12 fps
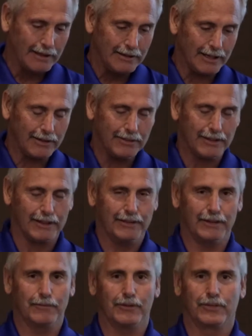The other thing I
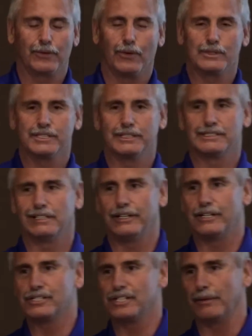think with coaching is
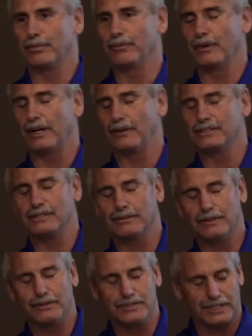leadership. And when
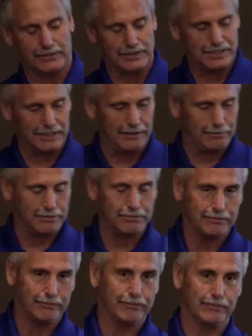it was at the same,
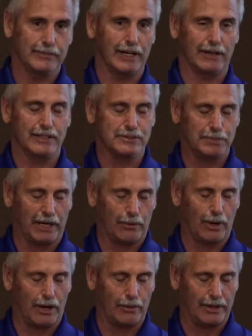down in this
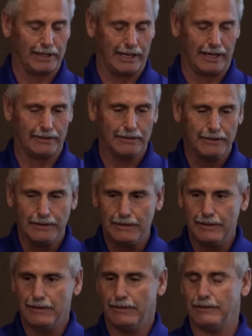Petawawa again,
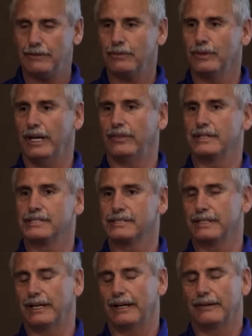we had
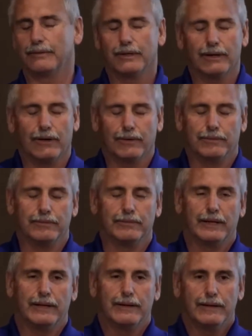this, we were out and
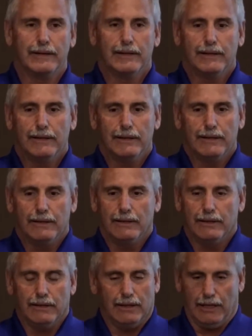
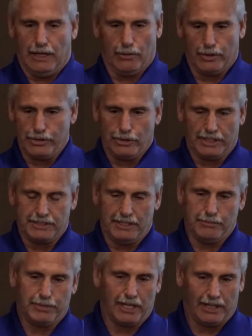we're doing a
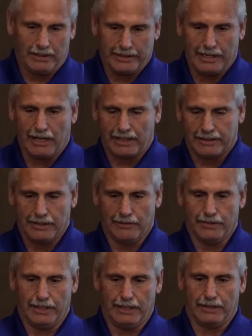team building
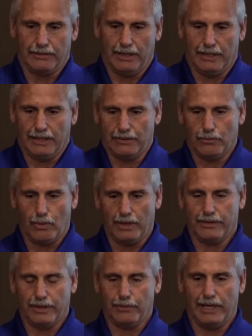activity. And
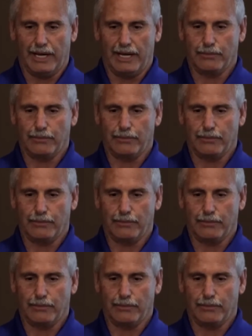one thing we